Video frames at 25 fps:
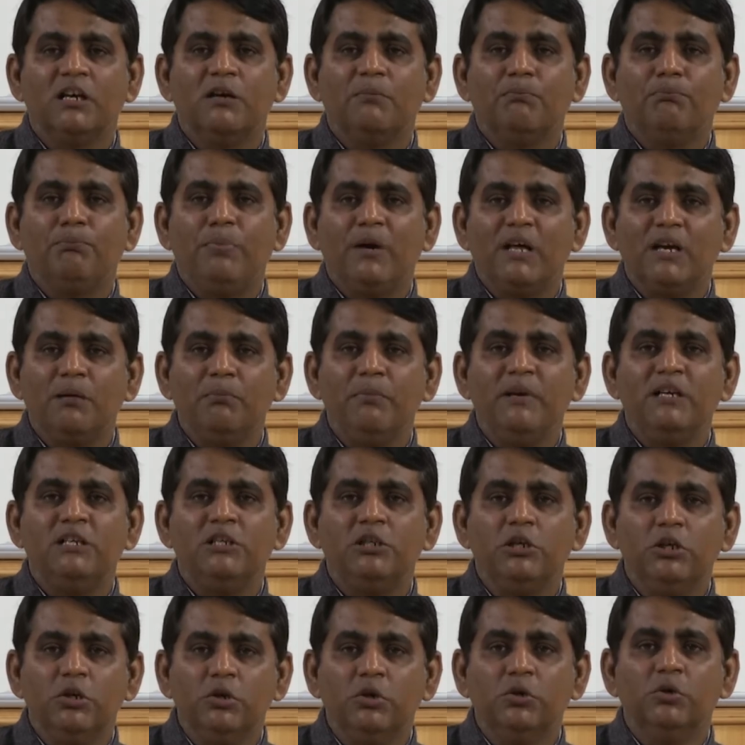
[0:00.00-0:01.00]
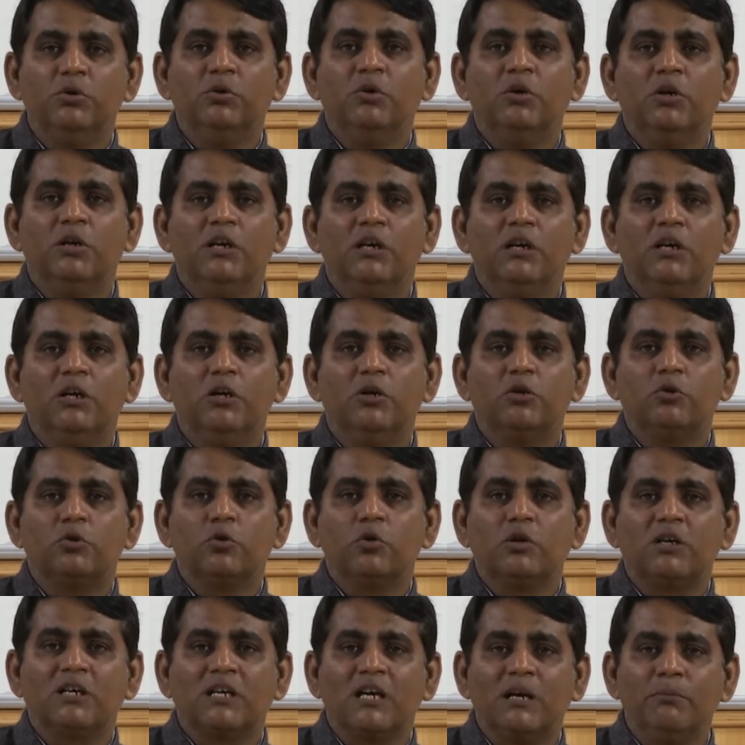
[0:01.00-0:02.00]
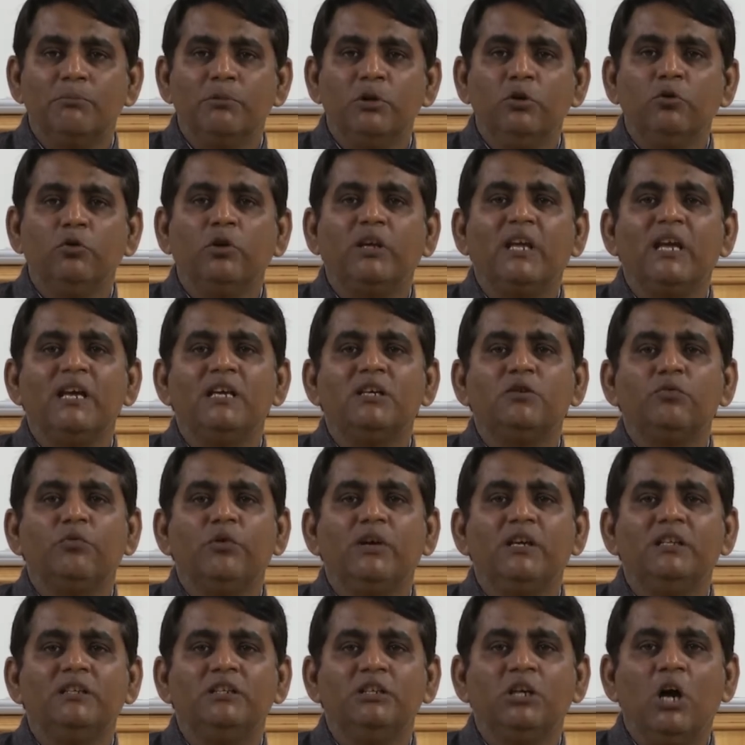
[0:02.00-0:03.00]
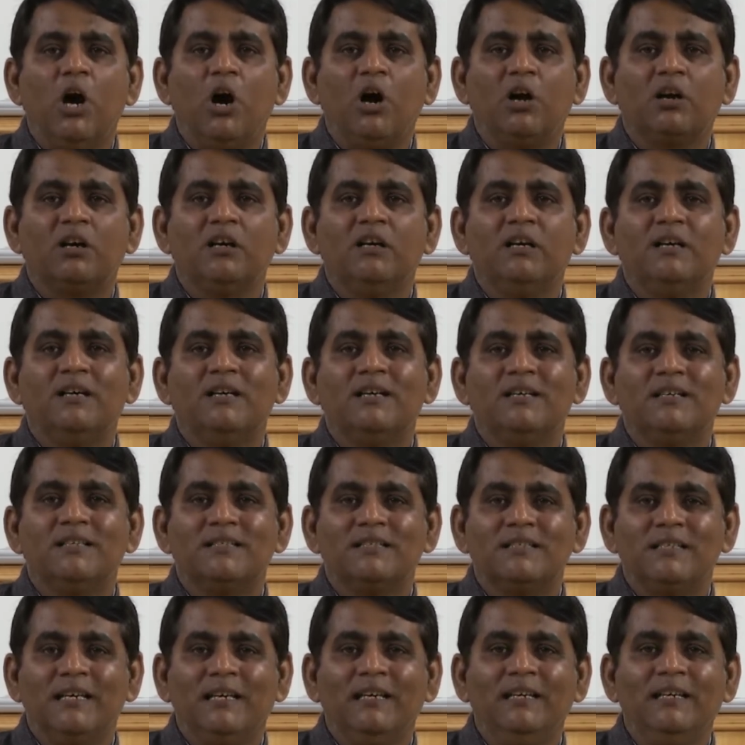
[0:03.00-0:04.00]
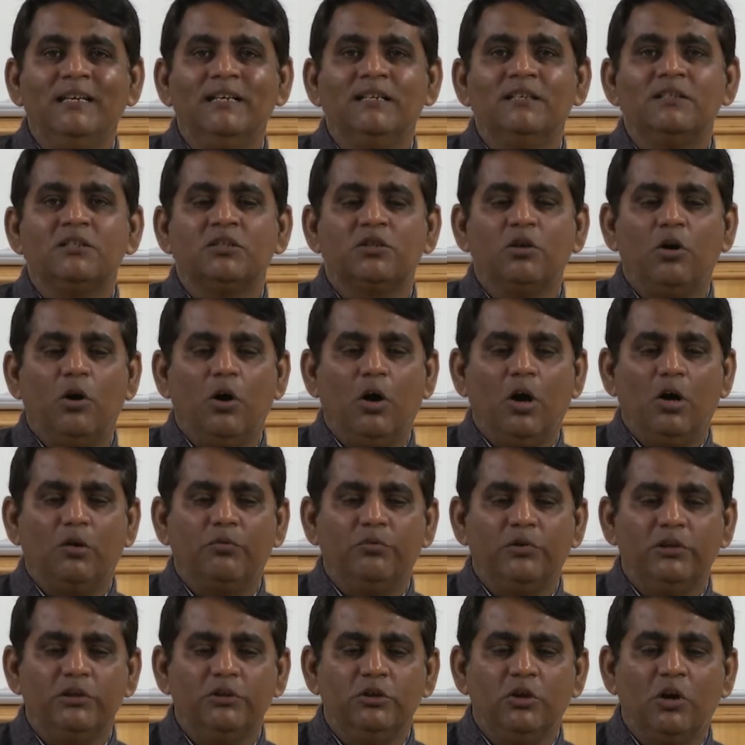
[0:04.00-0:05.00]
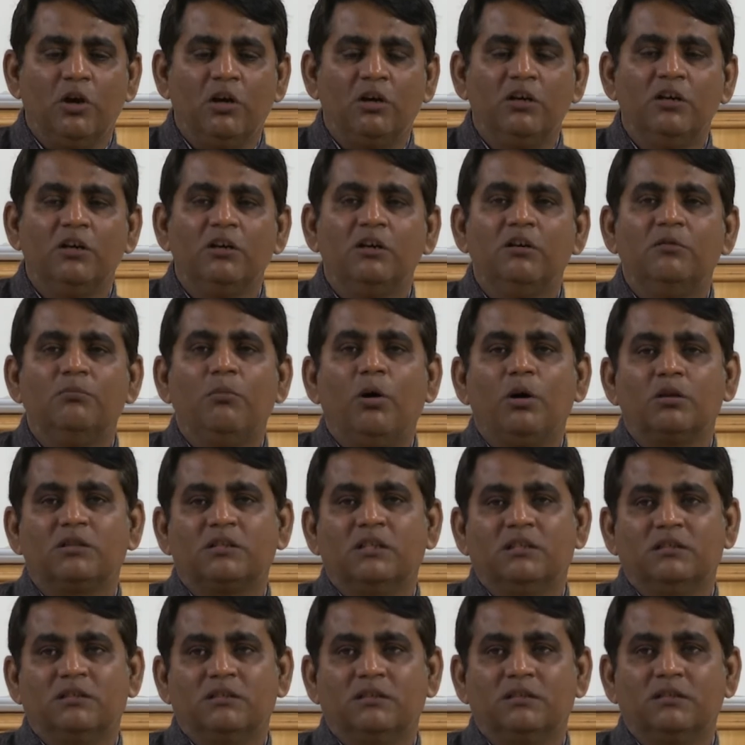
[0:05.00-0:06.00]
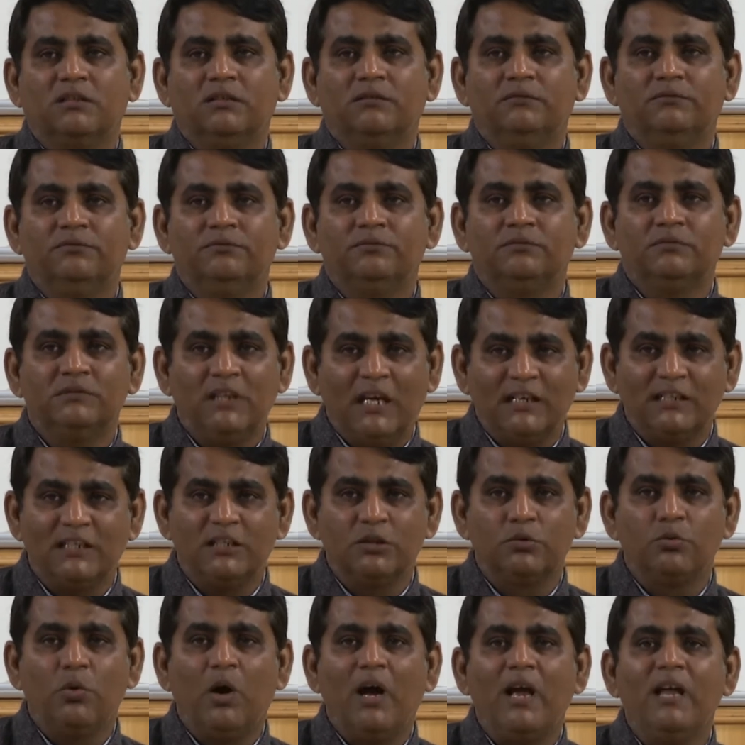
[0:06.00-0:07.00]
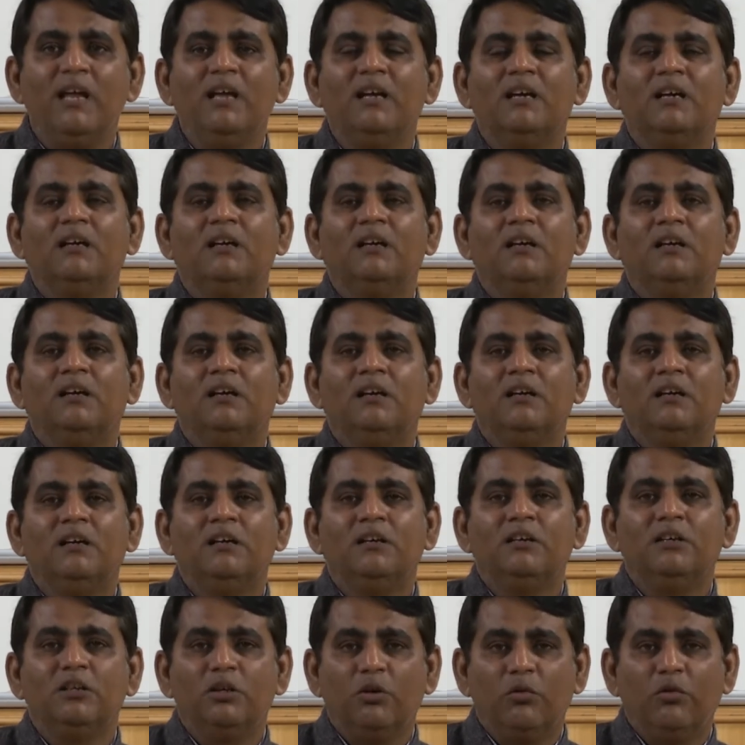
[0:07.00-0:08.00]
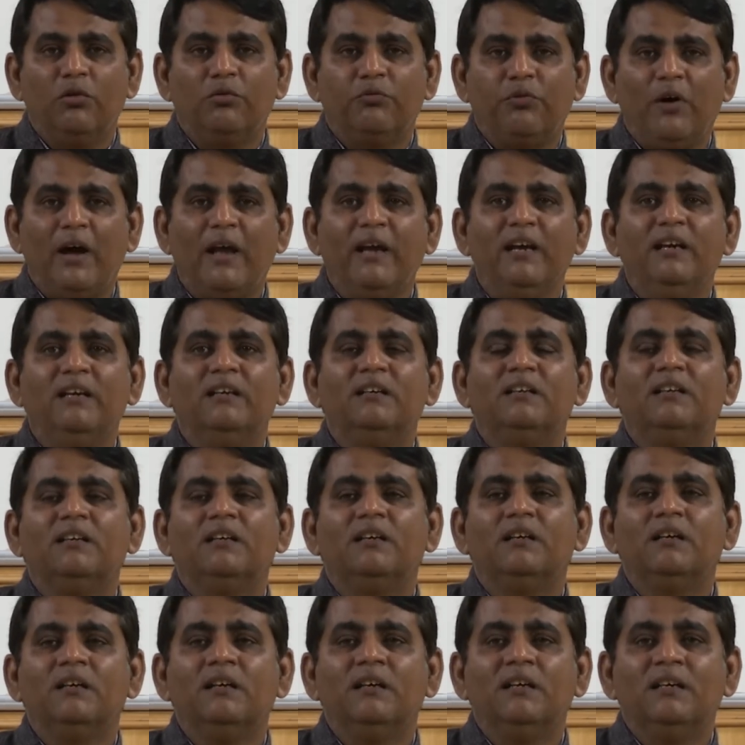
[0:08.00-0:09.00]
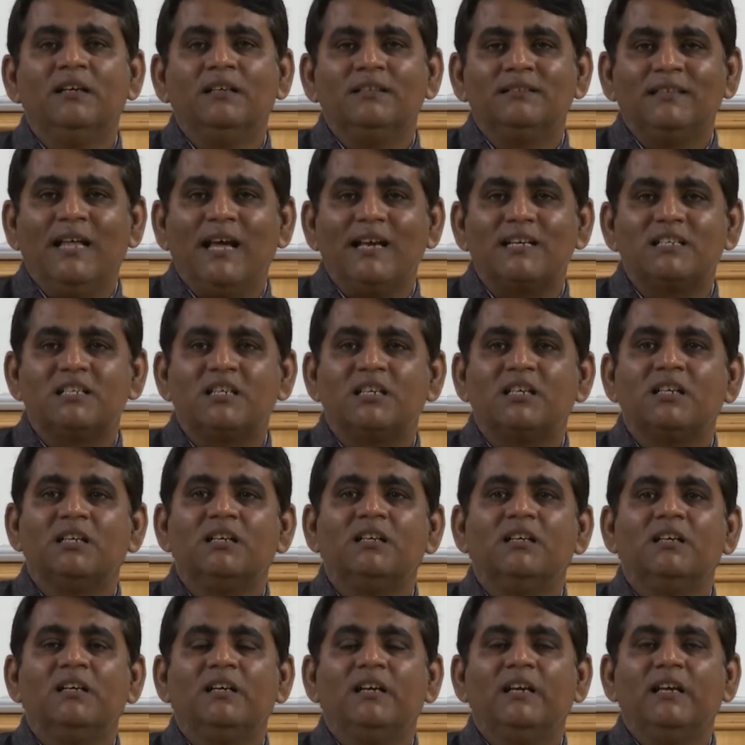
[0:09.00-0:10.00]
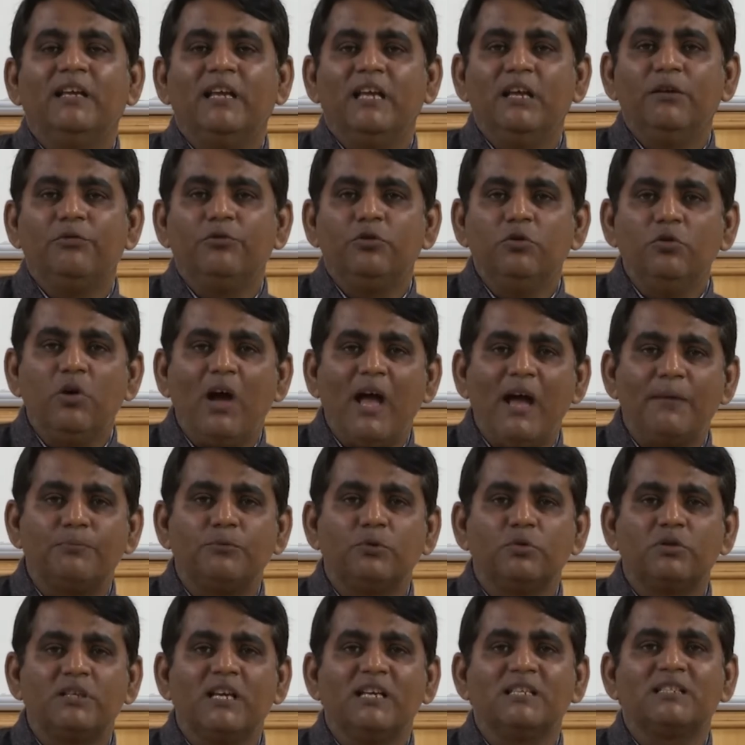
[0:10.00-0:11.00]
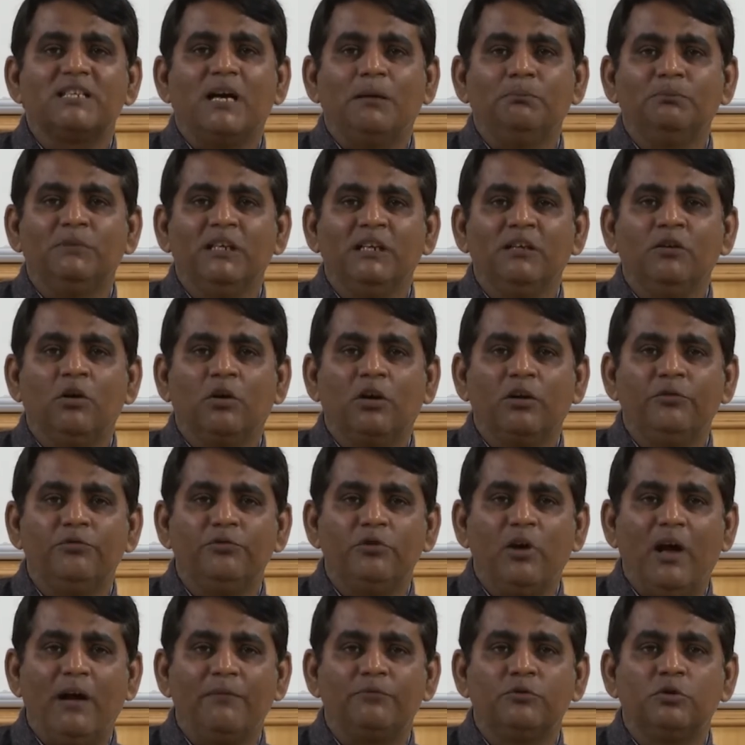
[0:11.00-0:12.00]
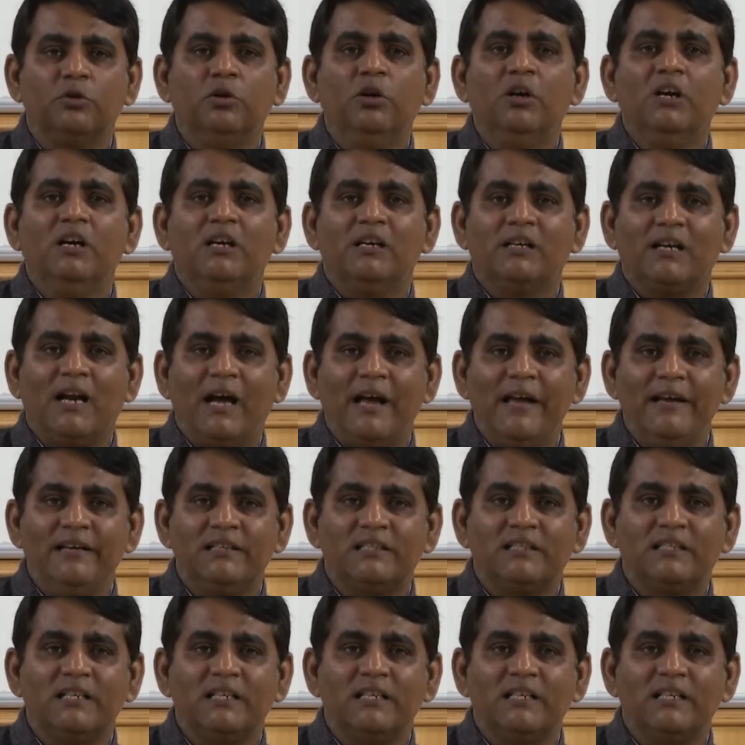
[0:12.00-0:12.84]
permit you to communicate with your seniors or with your bosses. That is why you will find that if you have to say something or if you have to write